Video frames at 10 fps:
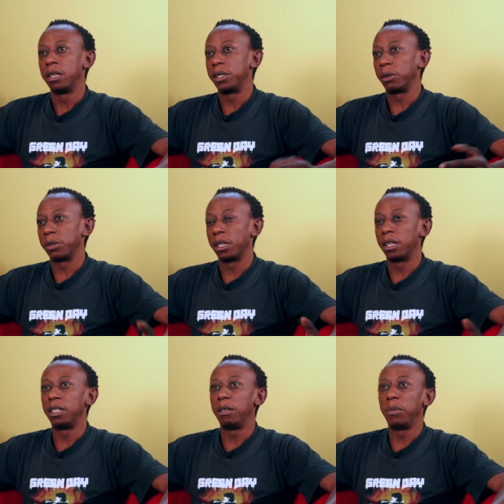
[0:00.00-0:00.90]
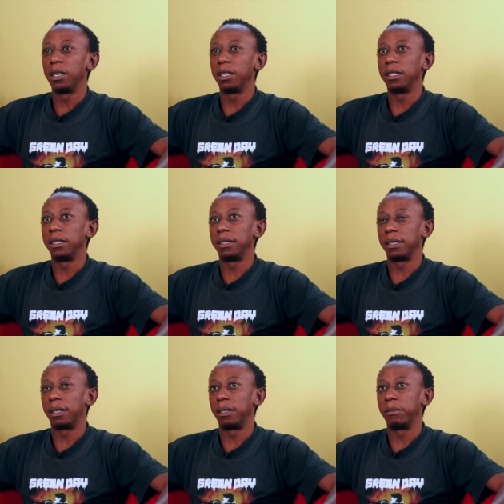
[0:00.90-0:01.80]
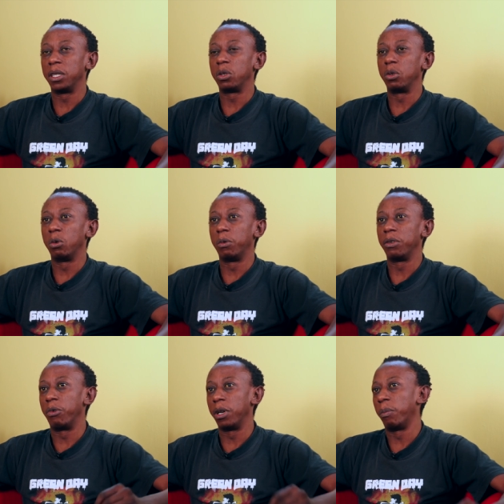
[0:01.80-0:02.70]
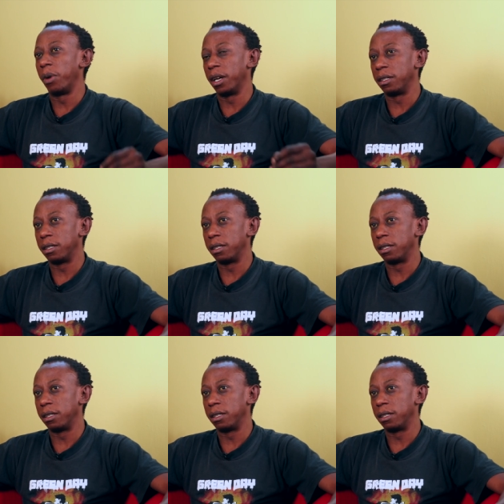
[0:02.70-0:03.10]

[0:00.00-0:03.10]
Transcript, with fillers: Sickle cell anemia is um, it's to do with red blood